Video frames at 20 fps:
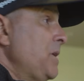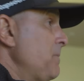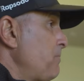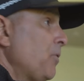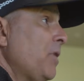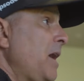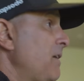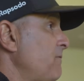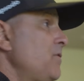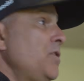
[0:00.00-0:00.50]

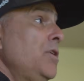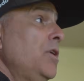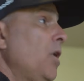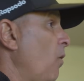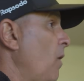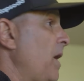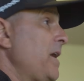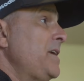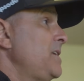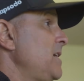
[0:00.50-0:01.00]
people have
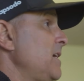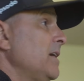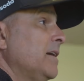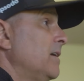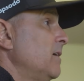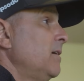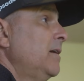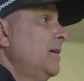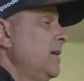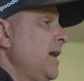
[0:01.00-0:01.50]
no
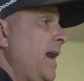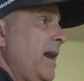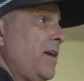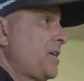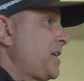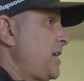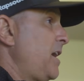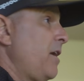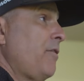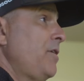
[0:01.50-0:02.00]
idea how to
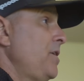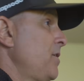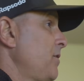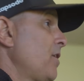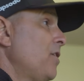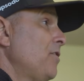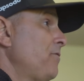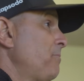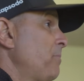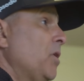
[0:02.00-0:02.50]
carry a
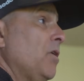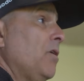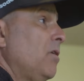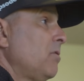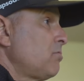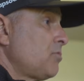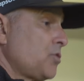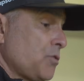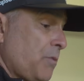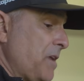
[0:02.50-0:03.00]
golf
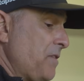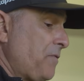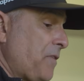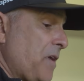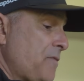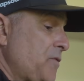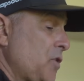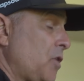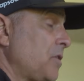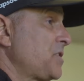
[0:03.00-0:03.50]
ball
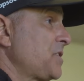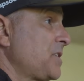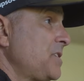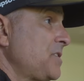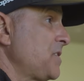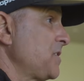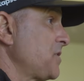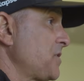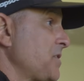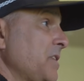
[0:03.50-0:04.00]
25 yards
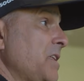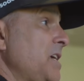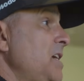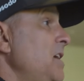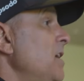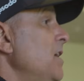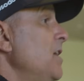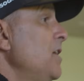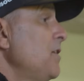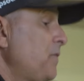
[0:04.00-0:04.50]
consistently,
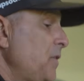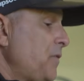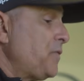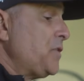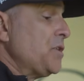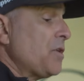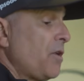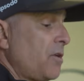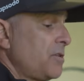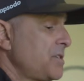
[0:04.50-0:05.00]

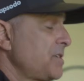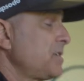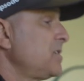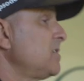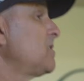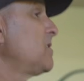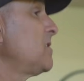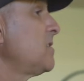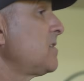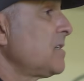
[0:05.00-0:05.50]
50 yards
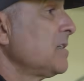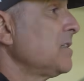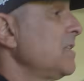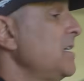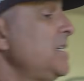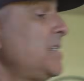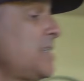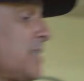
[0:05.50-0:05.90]
consistently,